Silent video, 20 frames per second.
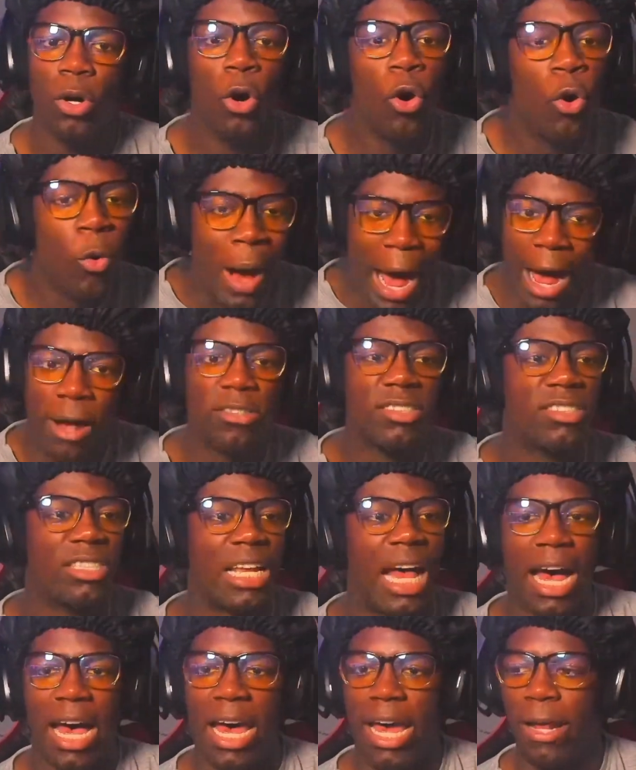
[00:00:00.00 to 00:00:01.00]
Who
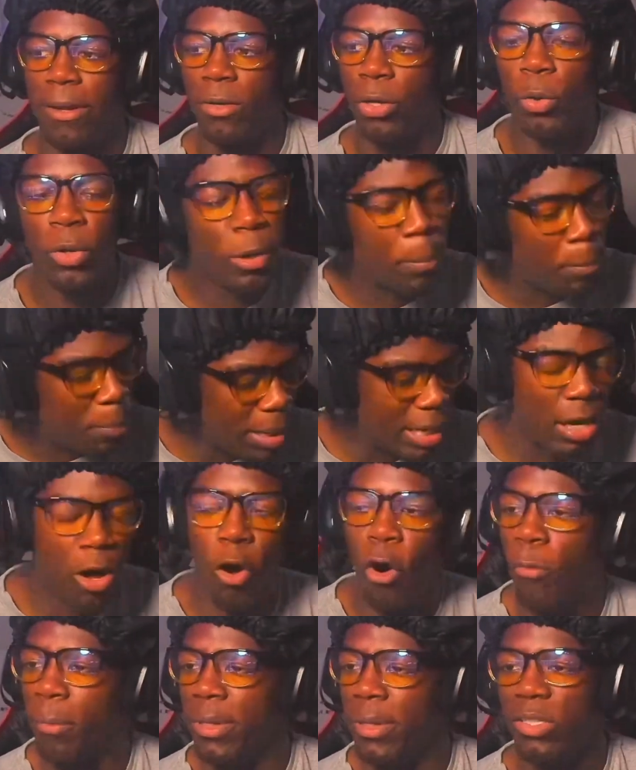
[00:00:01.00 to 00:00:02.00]
outside? Who the big
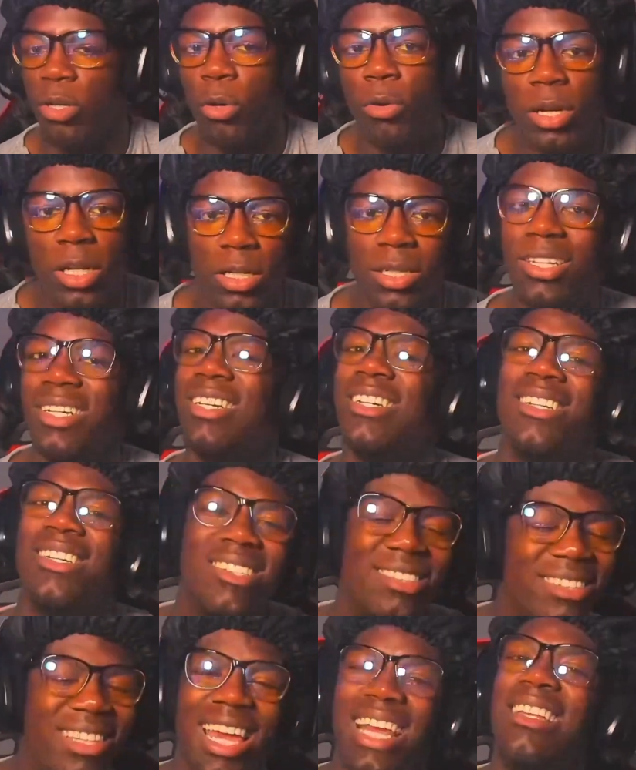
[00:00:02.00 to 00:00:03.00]
homies? Who the...
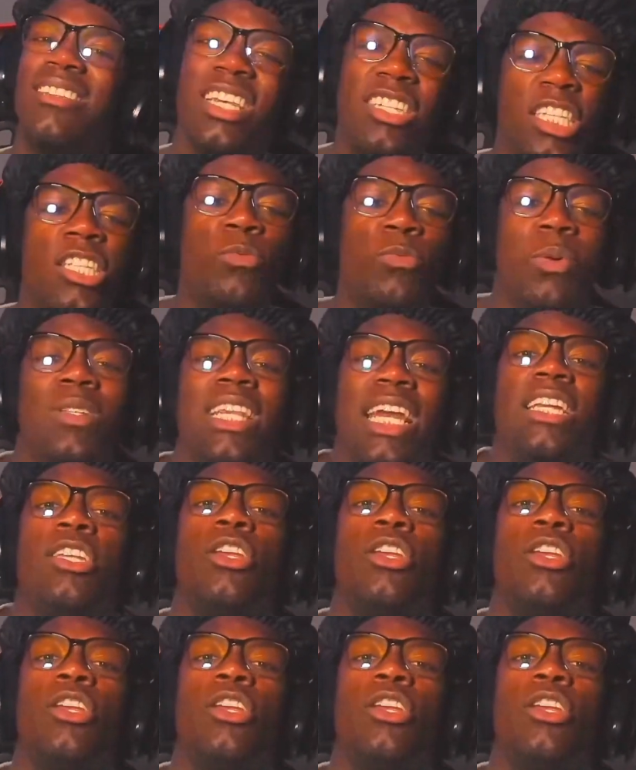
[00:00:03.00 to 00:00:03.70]
They, this is what they